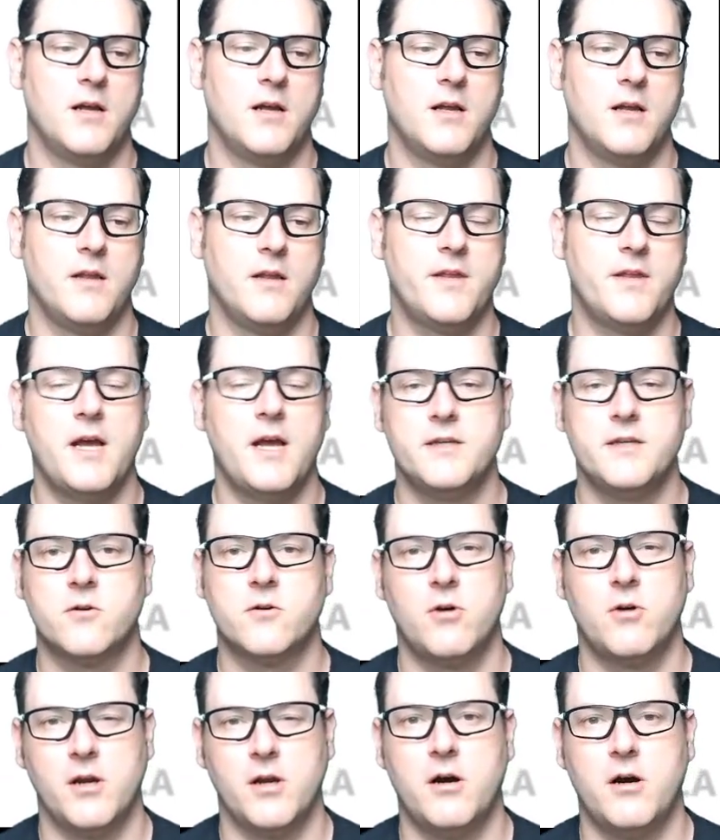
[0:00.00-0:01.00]
that is
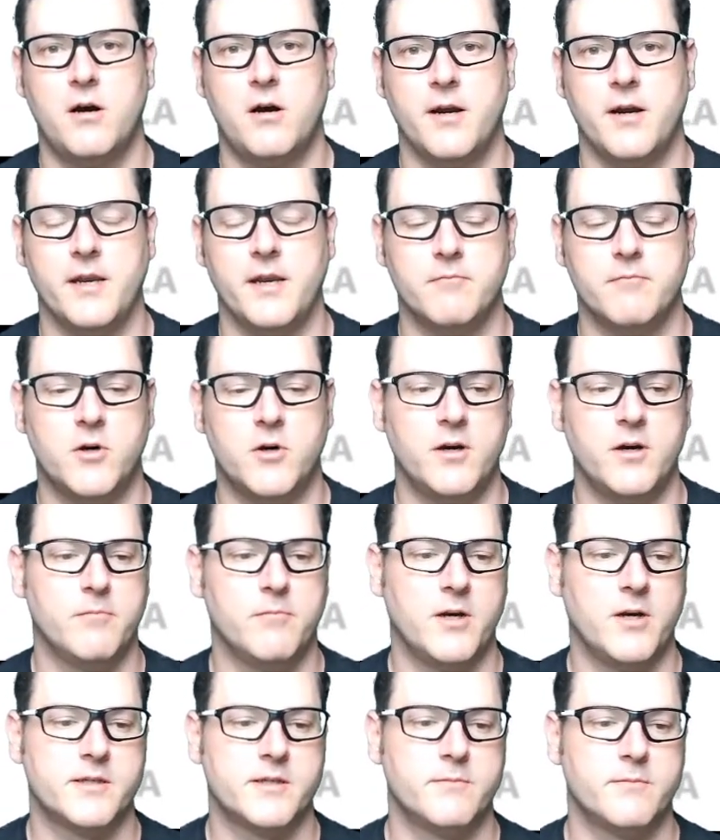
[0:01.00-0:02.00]
quite high in
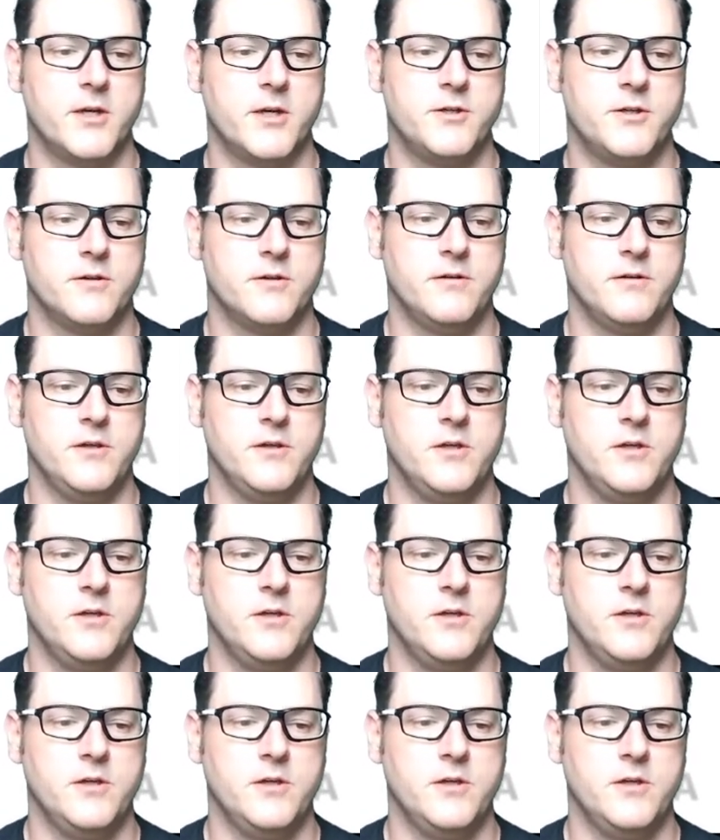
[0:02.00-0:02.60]
my estimation.